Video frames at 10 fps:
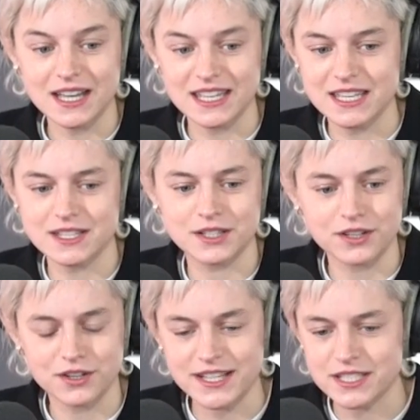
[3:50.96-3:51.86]
he
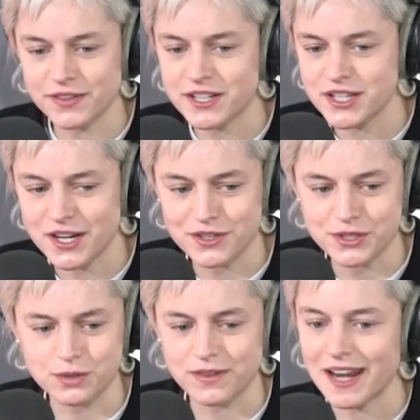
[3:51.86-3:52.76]
creates this very
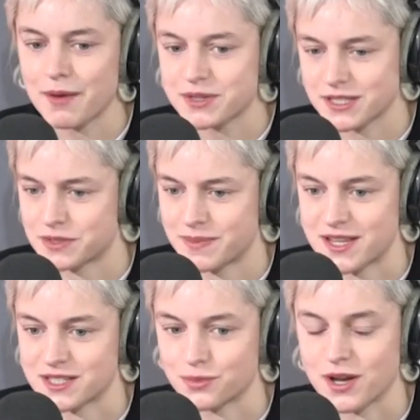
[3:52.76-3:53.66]
generous sort of collaborative
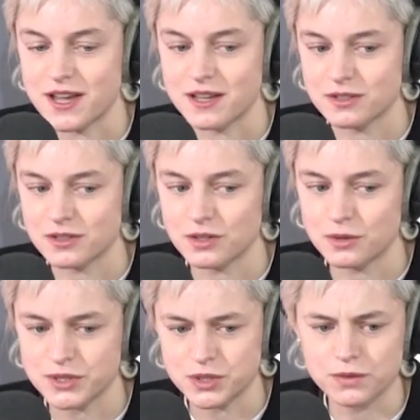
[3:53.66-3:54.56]
space where
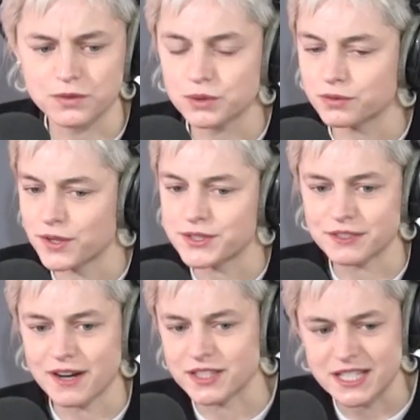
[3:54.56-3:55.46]
we're sort of all
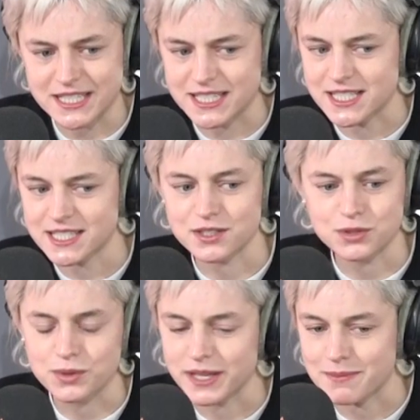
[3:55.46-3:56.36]
floating around ideas and
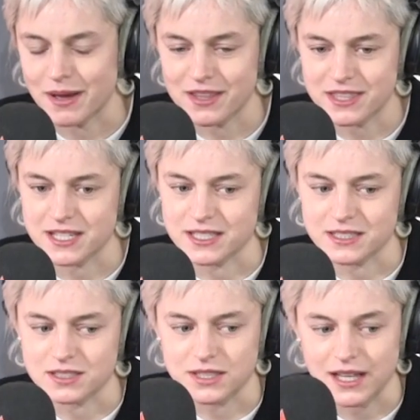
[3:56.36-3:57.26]
talking about things
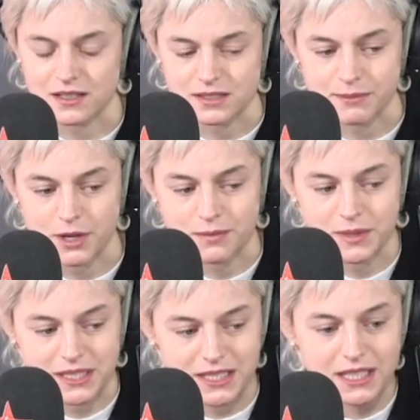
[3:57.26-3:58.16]
until the cows come
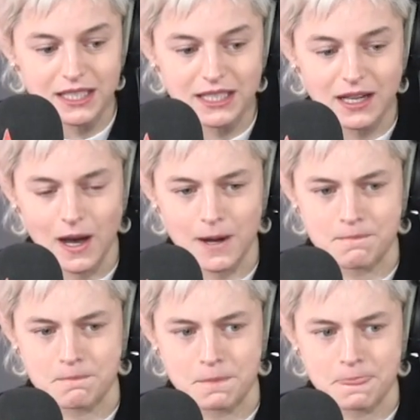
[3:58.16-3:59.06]
home.
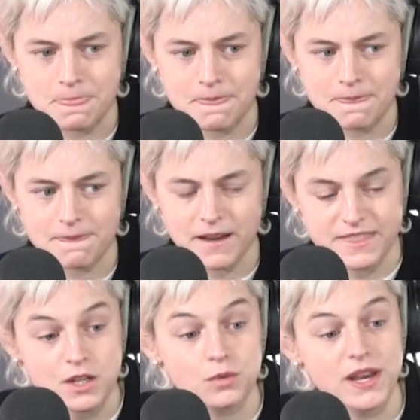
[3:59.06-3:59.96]
And I
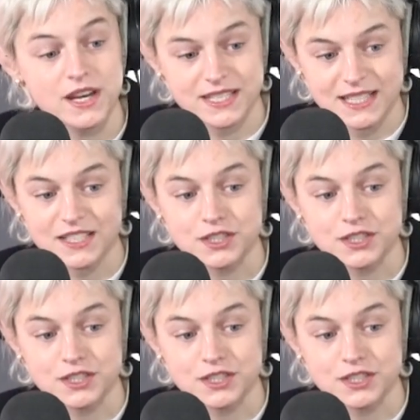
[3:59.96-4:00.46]
think when, as an